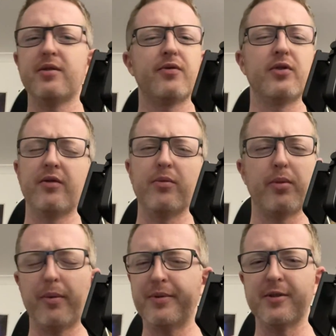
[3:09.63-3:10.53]
and for different
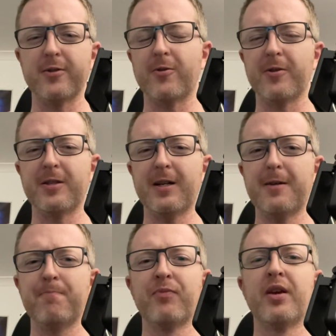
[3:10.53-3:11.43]
purposes all the
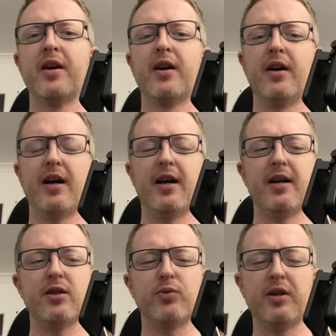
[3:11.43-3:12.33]
time.
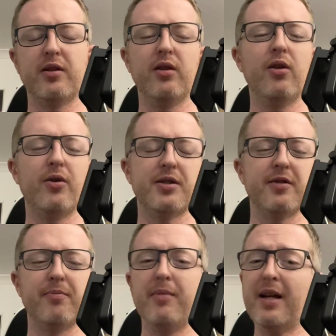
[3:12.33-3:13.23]
And we had lots
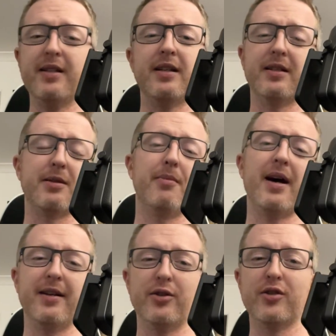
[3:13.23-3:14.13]
of metadata to
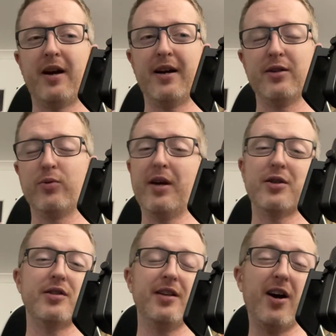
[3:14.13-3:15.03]
manage. And we
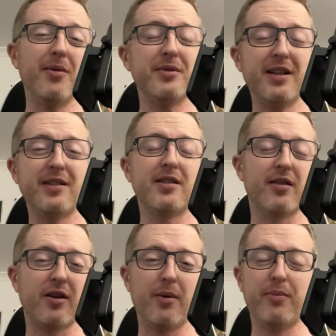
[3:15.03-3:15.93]
actually updated
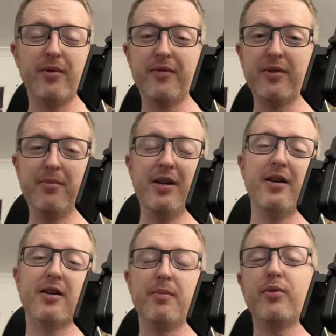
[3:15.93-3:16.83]
a couple of the
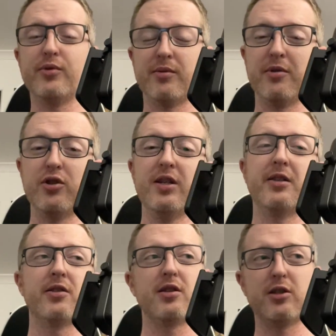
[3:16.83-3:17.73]
Media Composer
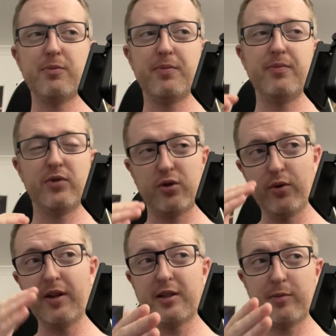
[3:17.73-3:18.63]
machines
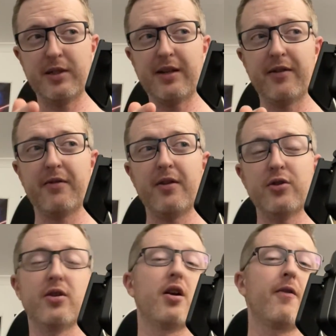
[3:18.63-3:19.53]
to this specific
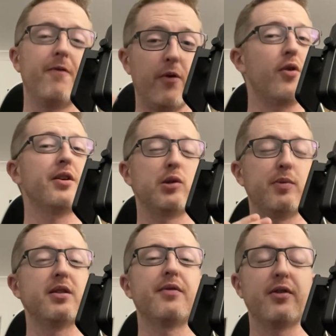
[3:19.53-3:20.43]
version for this
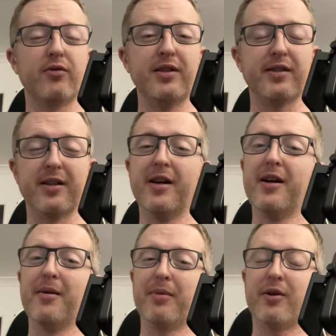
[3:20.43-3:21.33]
specific reason,
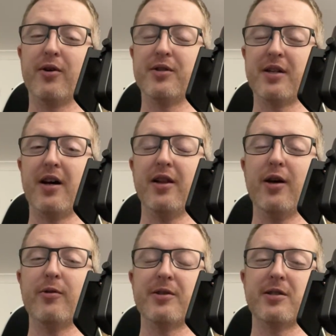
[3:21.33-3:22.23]
because it allowed us